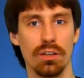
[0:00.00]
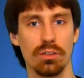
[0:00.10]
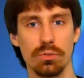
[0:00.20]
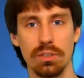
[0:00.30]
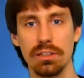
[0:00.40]

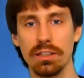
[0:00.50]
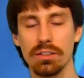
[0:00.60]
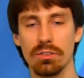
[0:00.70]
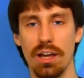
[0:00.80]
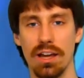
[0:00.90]
You will need
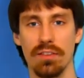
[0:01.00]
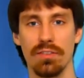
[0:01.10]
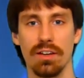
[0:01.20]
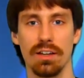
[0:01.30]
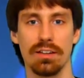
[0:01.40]
to have
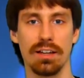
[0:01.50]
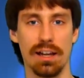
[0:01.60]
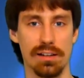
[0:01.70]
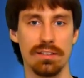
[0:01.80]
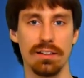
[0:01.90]
the
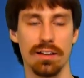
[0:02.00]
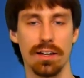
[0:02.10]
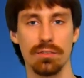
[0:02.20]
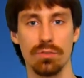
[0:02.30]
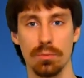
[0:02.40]
Galaxy
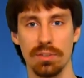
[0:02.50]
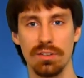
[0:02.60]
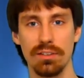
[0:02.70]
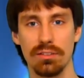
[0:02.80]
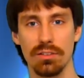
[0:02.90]
class from the
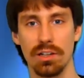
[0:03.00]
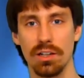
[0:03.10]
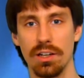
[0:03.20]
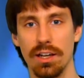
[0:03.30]
C-Store,